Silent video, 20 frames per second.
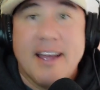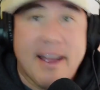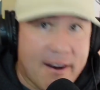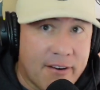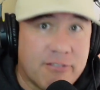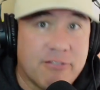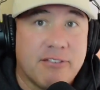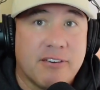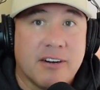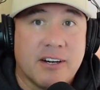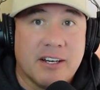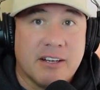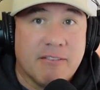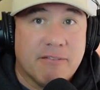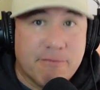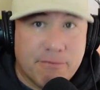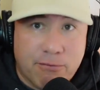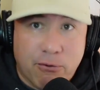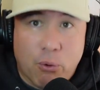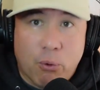every
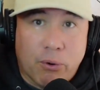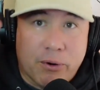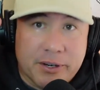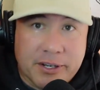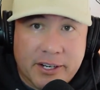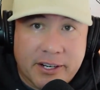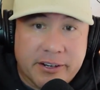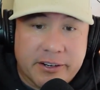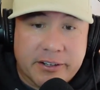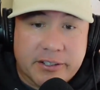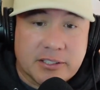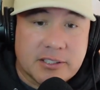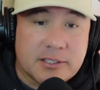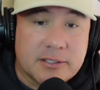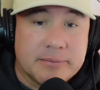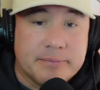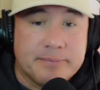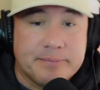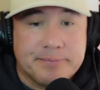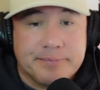four years.